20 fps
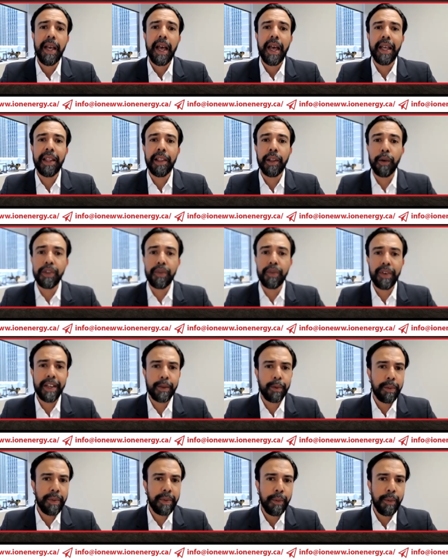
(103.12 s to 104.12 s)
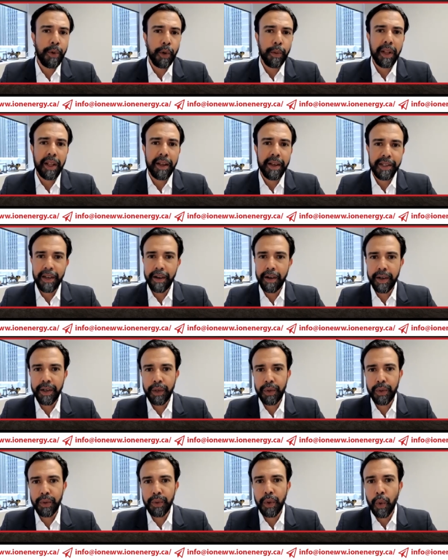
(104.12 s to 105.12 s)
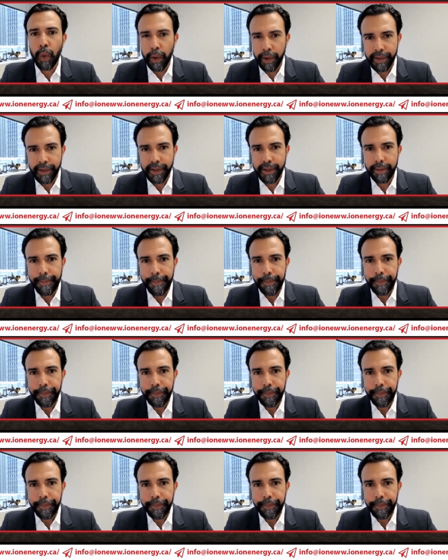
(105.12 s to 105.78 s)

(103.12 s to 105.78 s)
And those rigs will be mobilized here in due course.